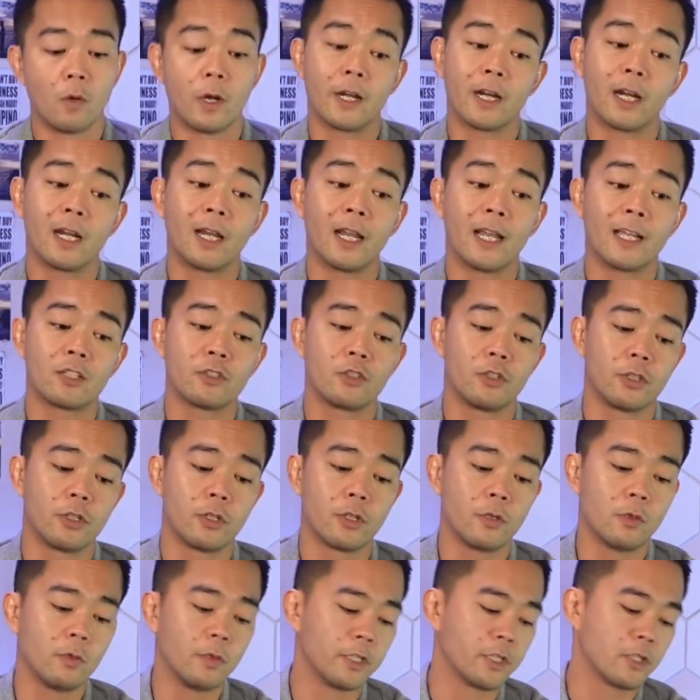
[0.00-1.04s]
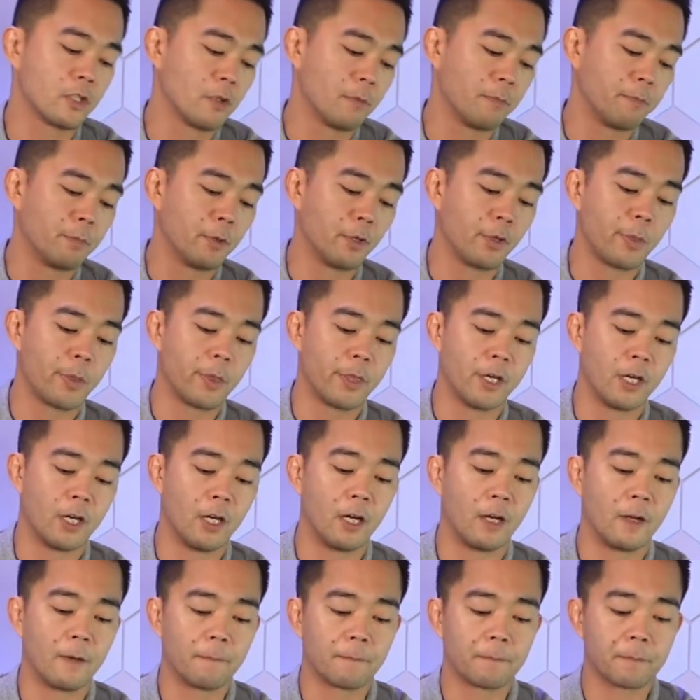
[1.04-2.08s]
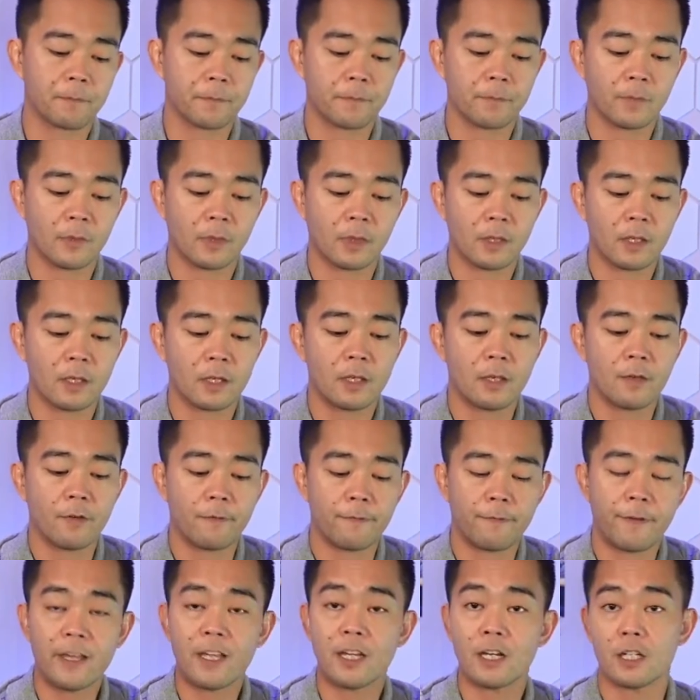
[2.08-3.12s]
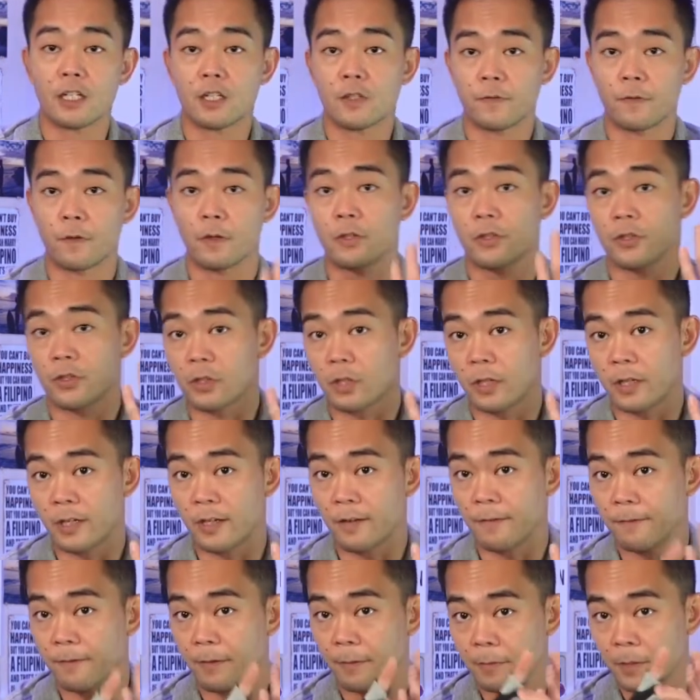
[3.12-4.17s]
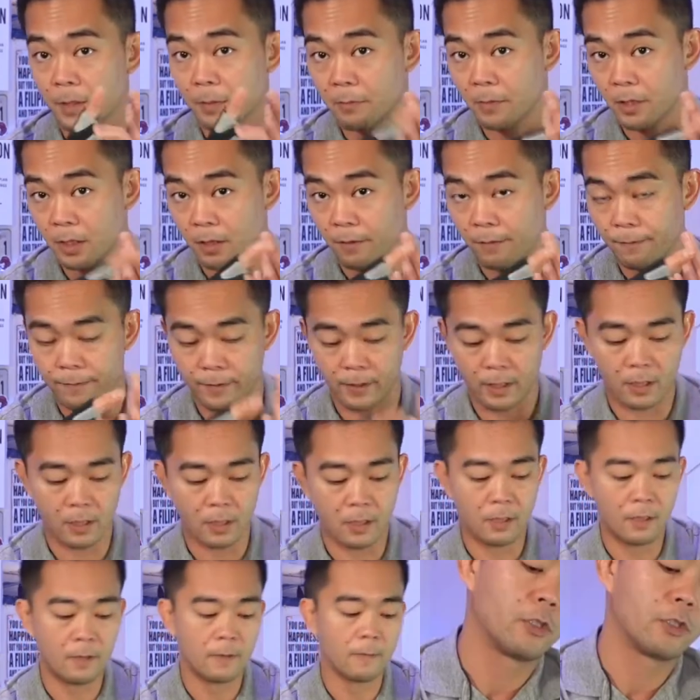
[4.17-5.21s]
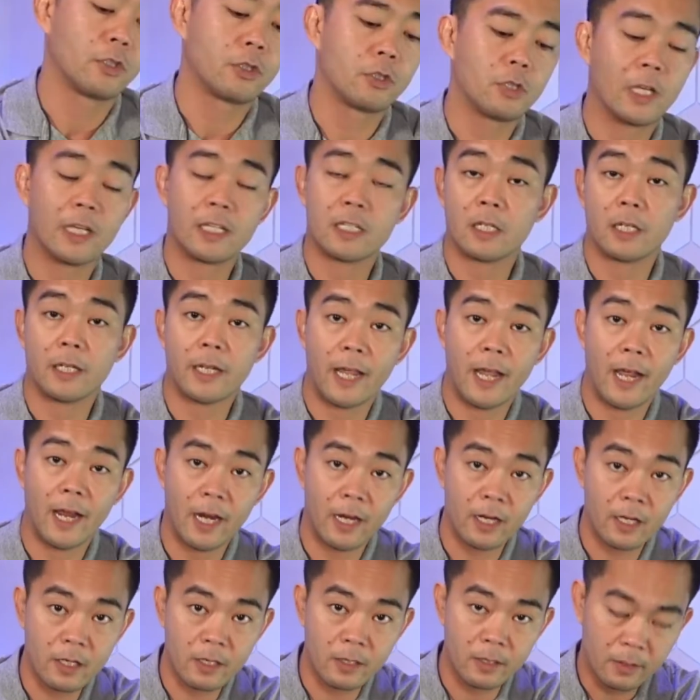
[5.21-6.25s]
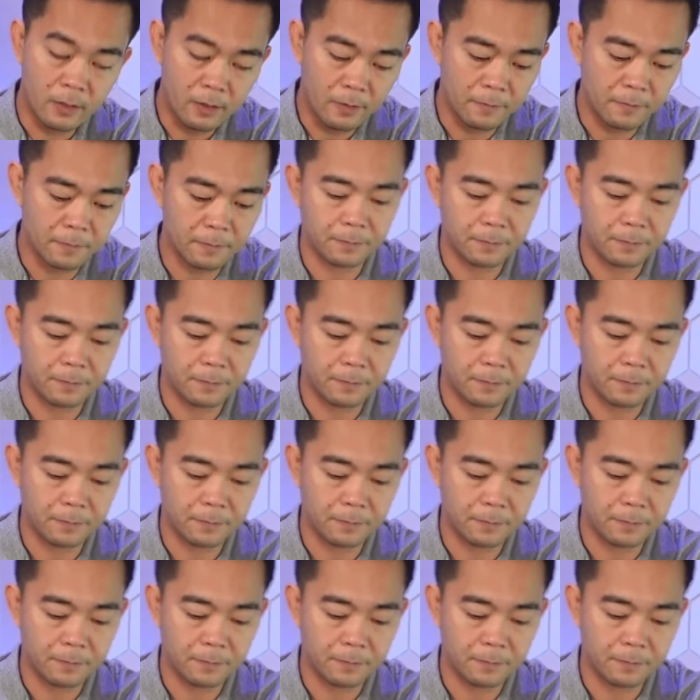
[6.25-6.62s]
What I like to do is to put the fingers first, starting from the middle finger as an anchor,